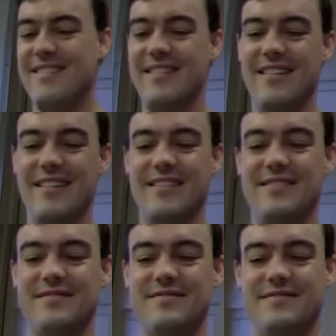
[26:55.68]

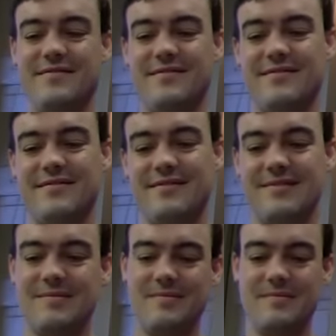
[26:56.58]

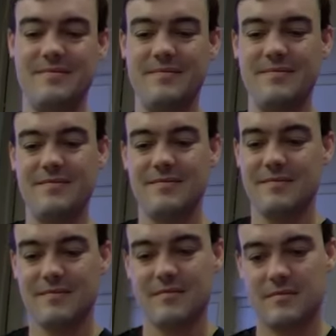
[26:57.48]

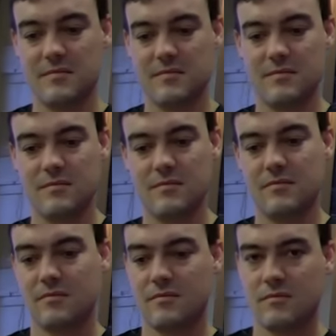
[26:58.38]

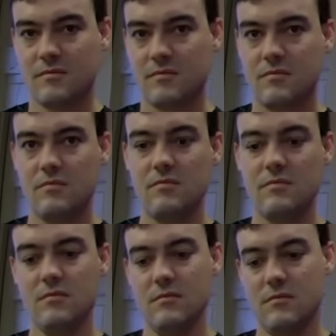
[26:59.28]

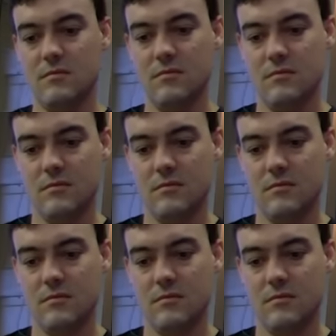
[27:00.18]
The person shown says nothing.